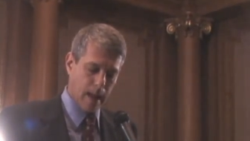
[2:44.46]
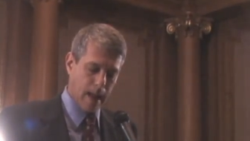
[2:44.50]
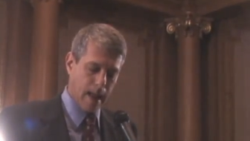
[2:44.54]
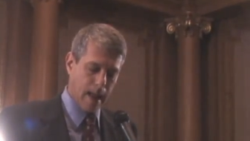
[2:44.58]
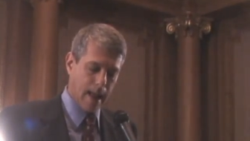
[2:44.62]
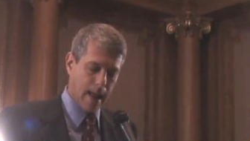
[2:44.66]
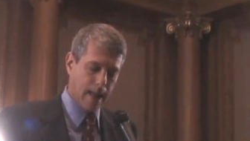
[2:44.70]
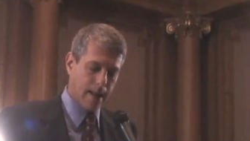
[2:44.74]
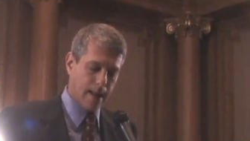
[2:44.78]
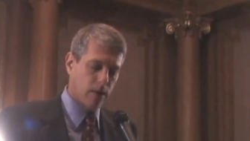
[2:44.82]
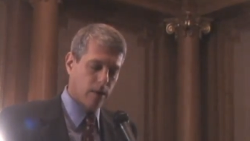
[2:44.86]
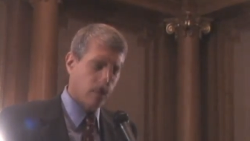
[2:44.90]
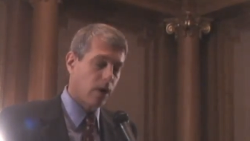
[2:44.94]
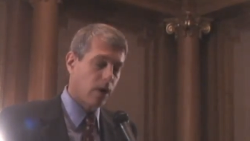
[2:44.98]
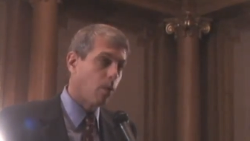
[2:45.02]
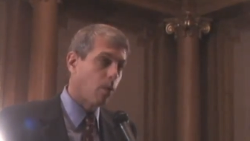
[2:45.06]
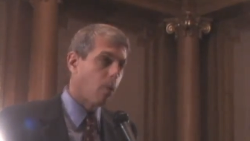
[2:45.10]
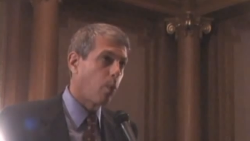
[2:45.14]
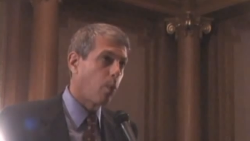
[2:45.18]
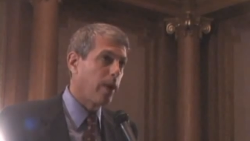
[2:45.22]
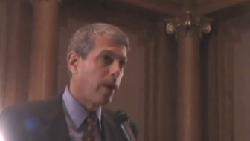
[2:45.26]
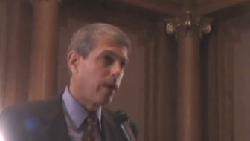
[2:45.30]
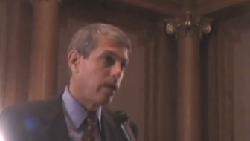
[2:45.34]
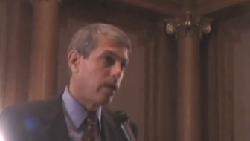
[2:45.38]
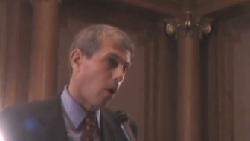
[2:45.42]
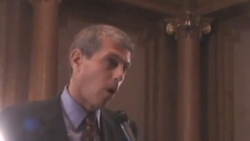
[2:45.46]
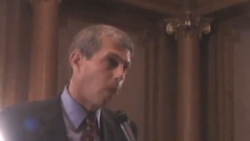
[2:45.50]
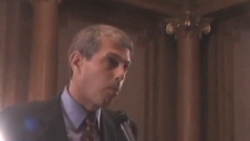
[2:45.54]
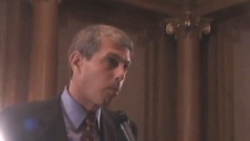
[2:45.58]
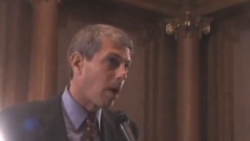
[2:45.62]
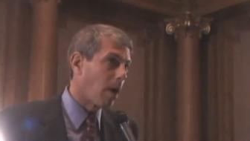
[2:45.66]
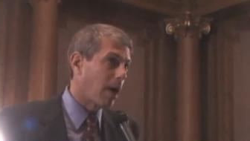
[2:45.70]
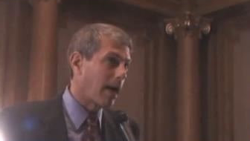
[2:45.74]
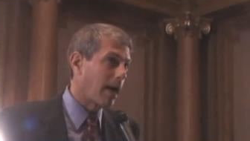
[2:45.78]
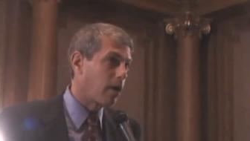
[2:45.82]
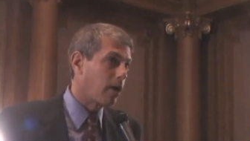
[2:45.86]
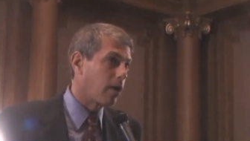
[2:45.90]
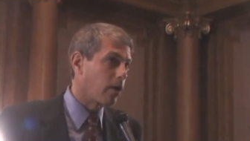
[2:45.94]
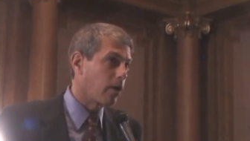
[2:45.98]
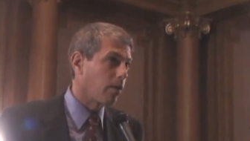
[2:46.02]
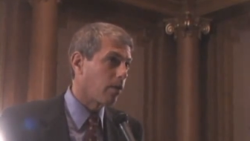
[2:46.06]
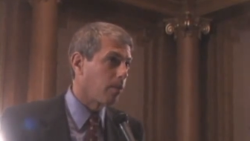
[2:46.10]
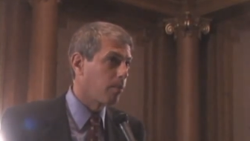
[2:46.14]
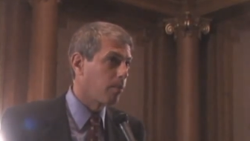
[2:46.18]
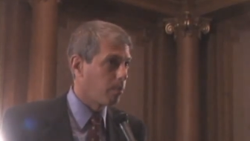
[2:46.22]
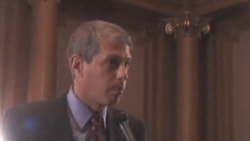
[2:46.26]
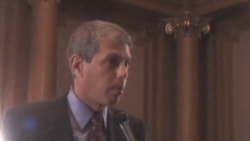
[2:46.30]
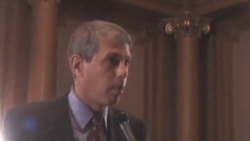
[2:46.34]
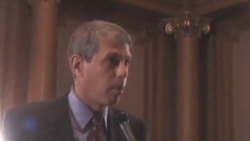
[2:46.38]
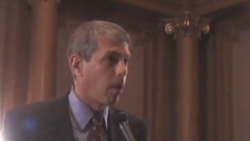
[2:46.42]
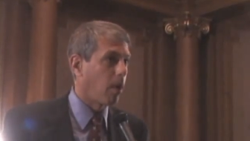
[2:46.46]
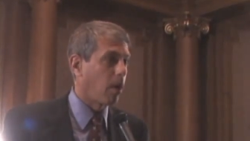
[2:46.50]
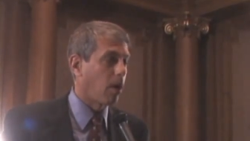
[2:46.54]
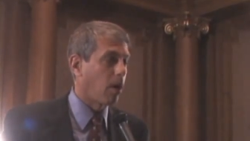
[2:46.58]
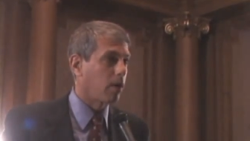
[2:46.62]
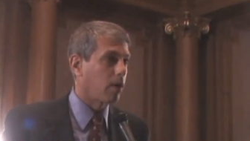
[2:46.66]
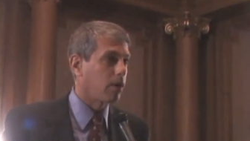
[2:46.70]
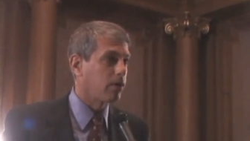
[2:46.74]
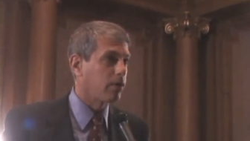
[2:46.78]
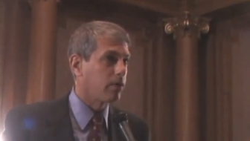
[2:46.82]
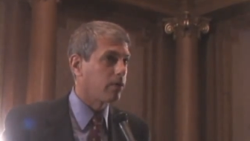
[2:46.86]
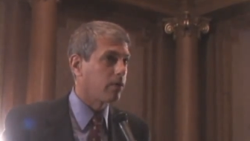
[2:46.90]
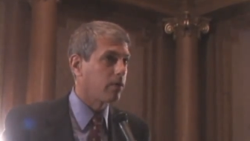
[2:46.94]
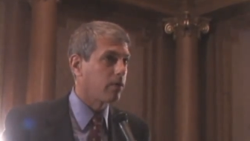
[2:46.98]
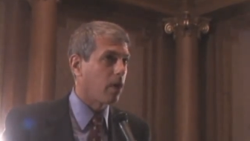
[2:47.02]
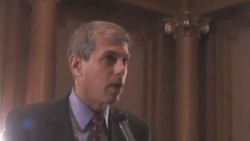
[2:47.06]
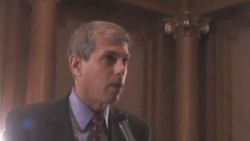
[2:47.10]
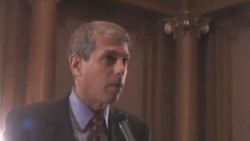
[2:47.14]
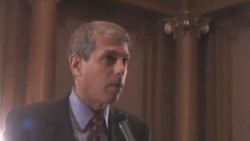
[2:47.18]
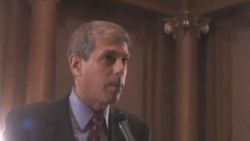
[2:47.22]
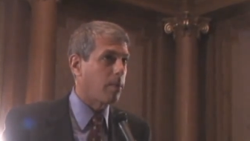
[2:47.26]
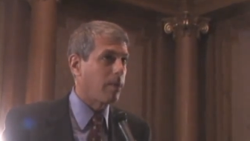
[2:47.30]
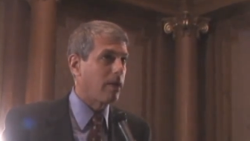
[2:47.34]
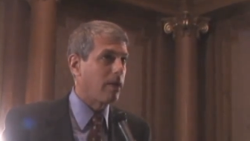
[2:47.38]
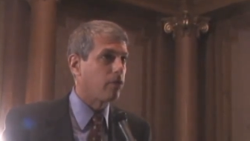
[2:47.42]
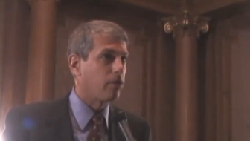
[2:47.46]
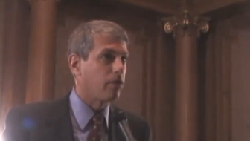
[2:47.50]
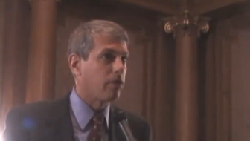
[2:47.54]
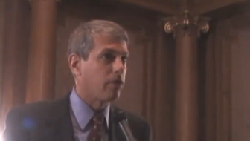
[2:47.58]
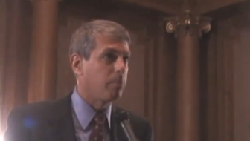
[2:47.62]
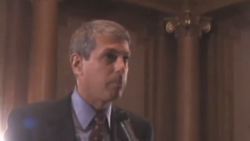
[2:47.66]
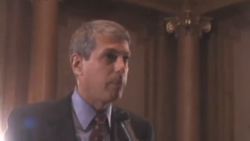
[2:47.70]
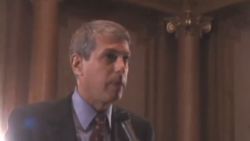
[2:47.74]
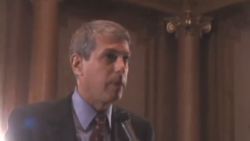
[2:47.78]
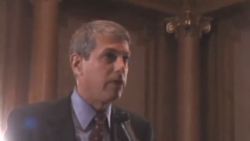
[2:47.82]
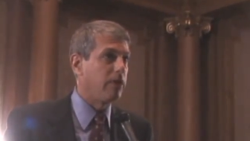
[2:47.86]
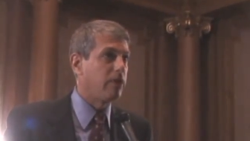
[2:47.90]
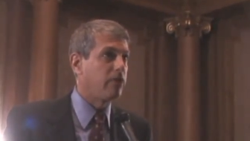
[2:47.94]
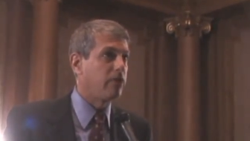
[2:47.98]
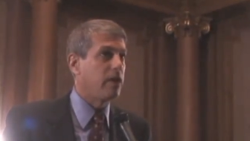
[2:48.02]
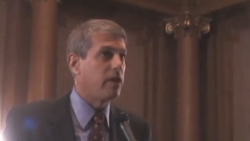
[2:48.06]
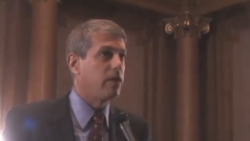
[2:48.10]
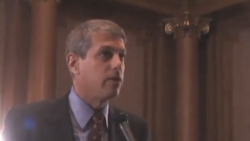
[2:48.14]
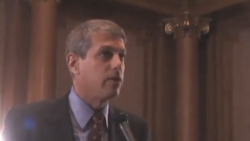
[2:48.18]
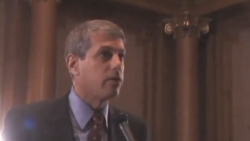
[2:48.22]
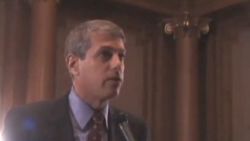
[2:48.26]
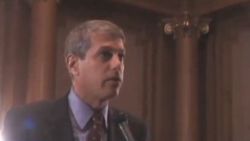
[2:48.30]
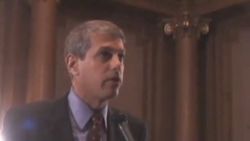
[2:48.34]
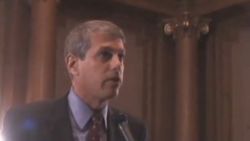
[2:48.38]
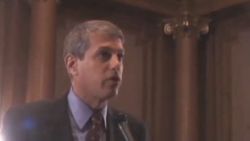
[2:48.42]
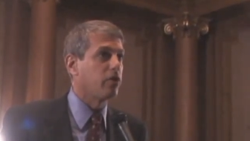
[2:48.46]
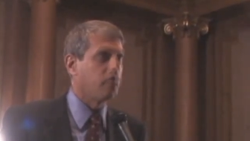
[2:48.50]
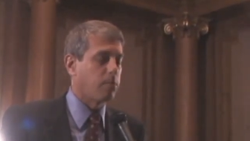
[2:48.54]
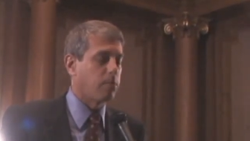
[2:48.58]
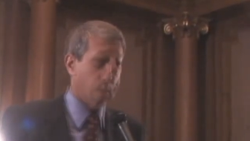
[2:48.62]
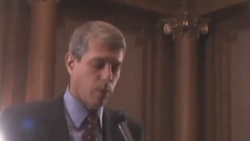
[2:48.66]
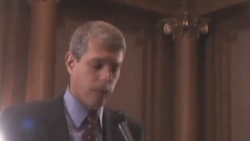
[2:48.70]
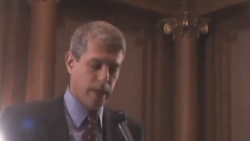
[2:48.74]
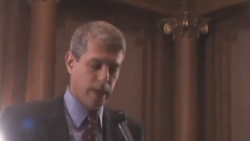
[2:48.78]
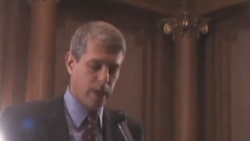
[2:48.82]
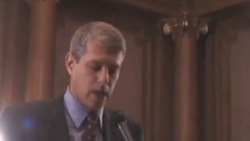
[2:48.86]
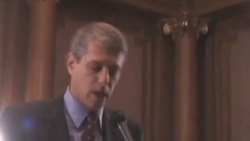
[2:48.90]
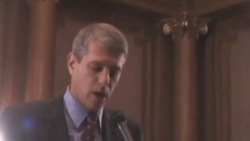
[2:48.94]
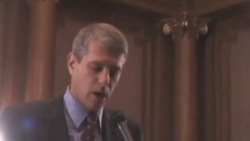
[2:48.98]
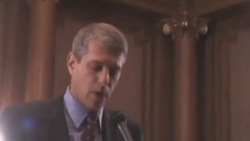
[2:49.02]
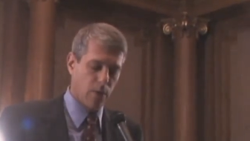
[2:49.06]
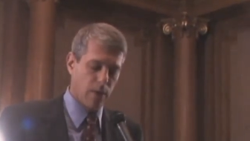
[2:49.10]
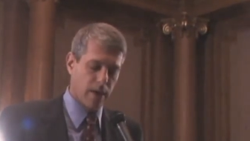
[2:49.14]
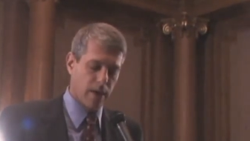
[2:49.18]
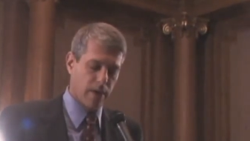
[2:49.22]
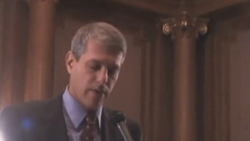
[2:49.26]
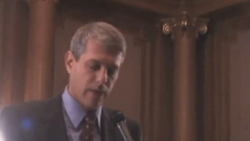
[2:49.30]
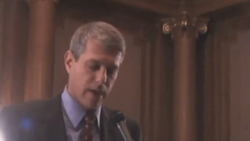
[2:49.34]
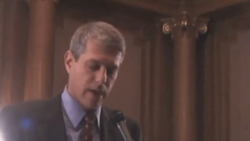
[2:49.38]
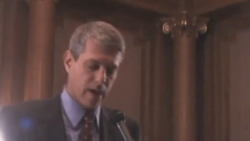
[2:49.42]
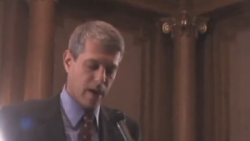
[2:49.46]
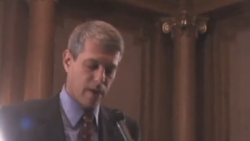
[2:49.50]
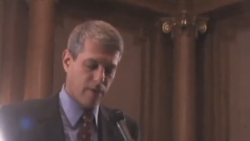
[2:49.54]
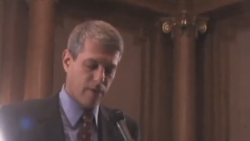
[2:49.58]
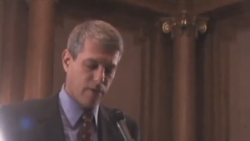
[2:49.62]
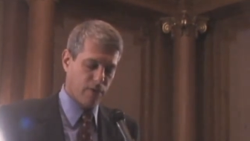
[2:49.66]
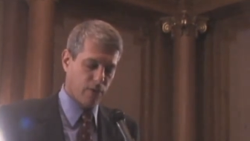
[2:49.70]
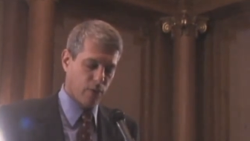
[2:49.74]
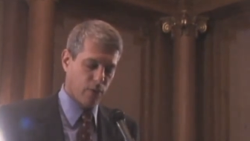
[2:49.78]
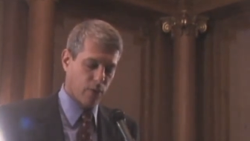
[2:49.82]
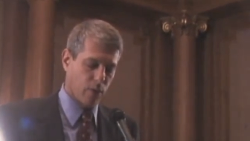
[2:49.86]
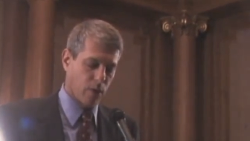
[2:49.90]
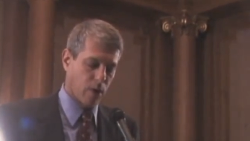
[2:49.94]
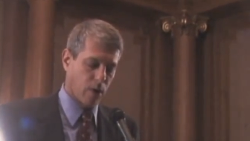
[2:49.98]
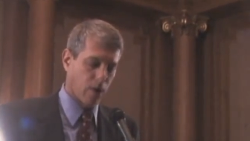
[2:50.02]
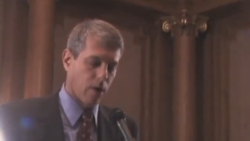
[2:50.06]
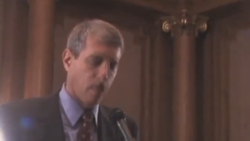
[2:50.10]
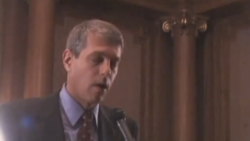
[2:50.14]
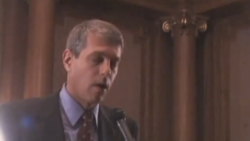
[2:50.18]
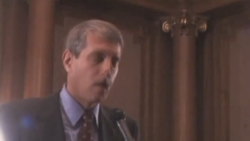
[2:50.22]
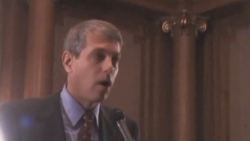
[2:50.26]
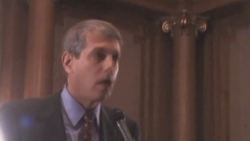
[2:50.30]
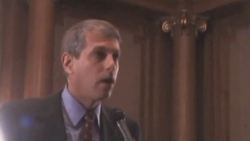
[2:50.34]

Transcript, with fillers: and you know, we don't monitor our, our patrons' P C usage, but we know they're there for